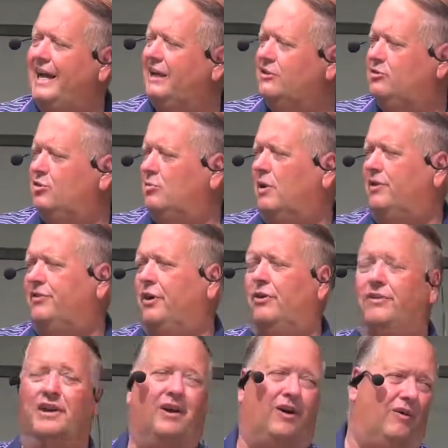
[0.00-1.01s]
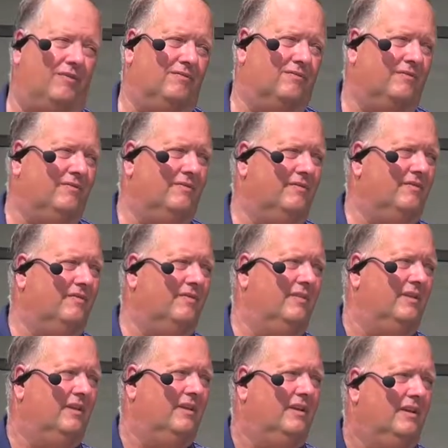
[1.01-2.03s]
I got a two-month-old at home.
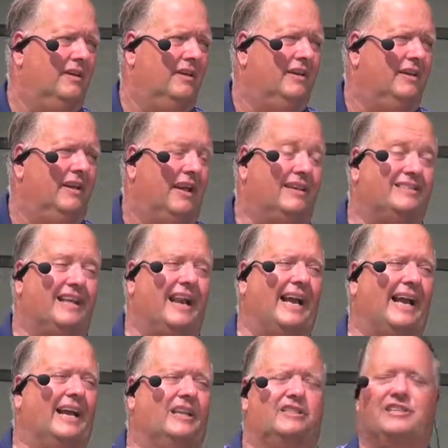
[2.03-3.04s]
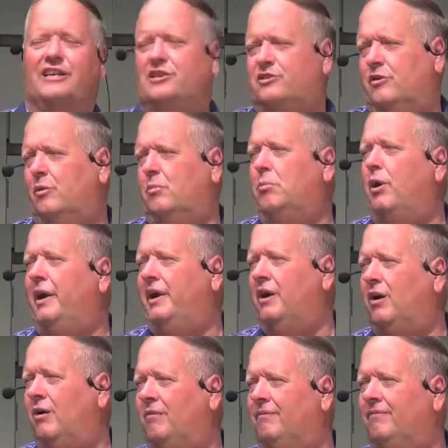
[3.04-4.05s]
He said, I got a six-year-old boy at
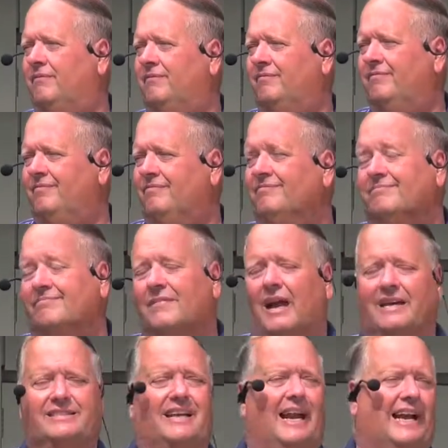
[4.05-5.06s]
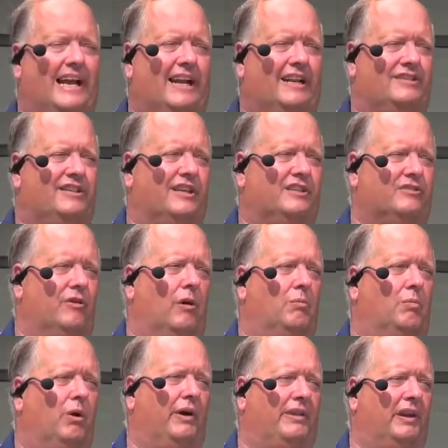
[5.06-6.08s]
home. I said, I got a
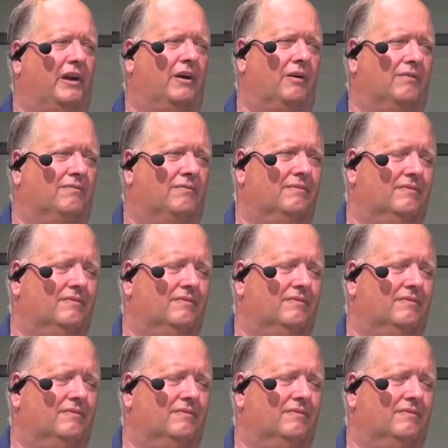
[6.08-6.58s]
six-year-old boy at home.